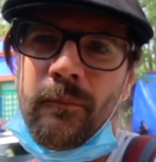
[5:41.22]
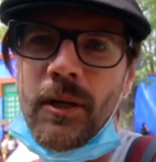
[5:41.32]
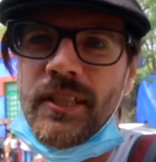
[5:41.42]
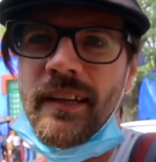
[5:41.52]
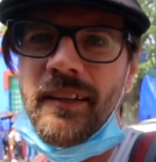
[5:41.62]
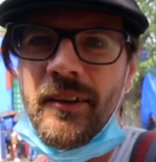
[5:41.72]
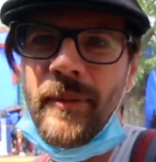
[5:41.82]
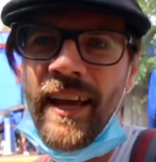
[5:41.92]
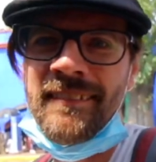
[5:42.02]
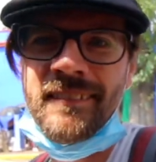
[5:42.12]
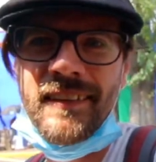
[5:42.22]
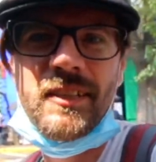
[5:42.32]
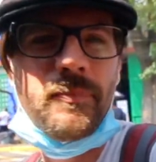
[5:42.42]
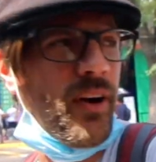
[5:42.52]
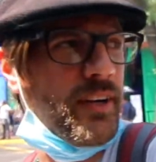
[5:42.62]
what you gonna do, man?
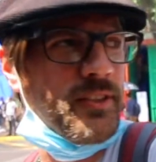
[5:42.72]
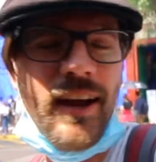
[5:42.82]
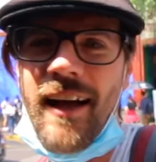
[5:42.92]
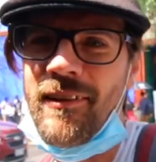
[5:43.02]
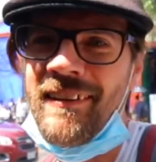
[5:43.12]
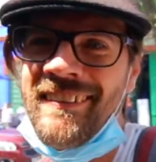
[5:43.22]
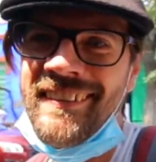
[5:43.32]
This is part of travel.